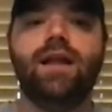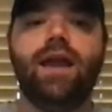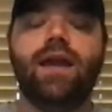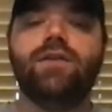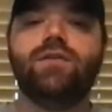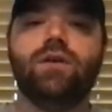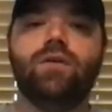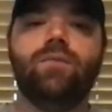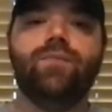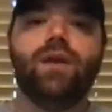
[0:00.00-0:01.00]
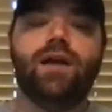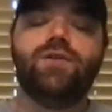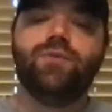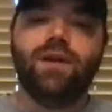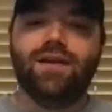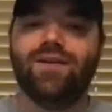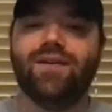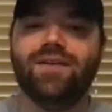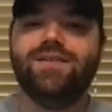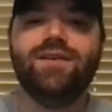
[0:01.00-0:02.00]
And so I just want to
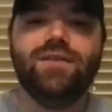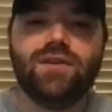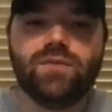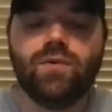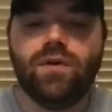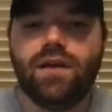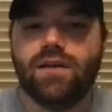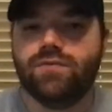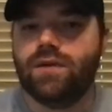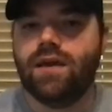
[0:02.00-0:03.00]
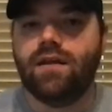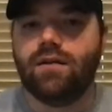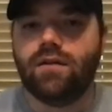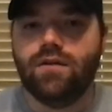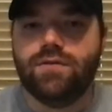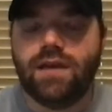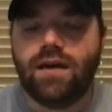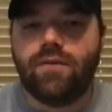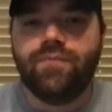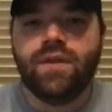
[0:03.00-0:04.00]
encourage you this morning as we kind of close
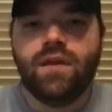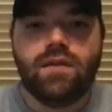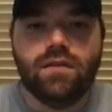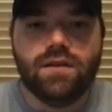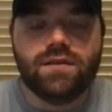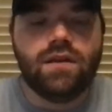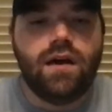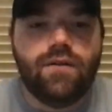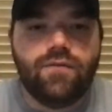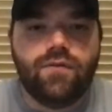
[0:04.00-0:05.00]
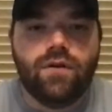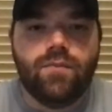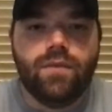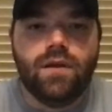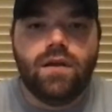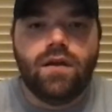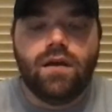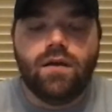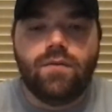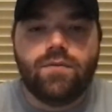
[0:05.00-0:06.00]
out this thought from
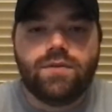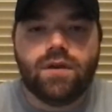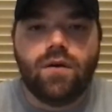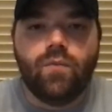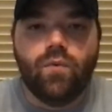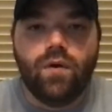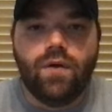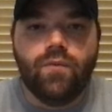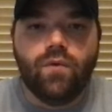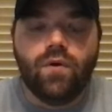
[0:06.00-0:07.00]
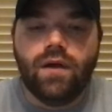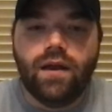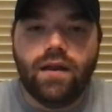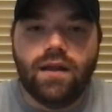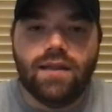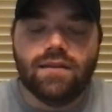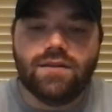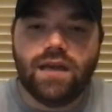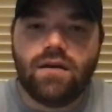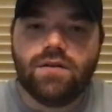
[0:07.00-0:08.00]
Psalm 1:1 and the
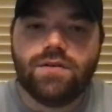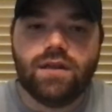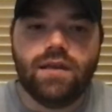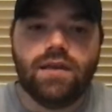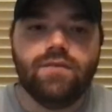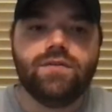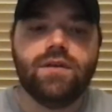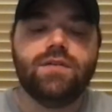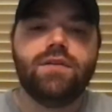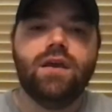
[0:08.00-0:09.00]
challenge that it gives us.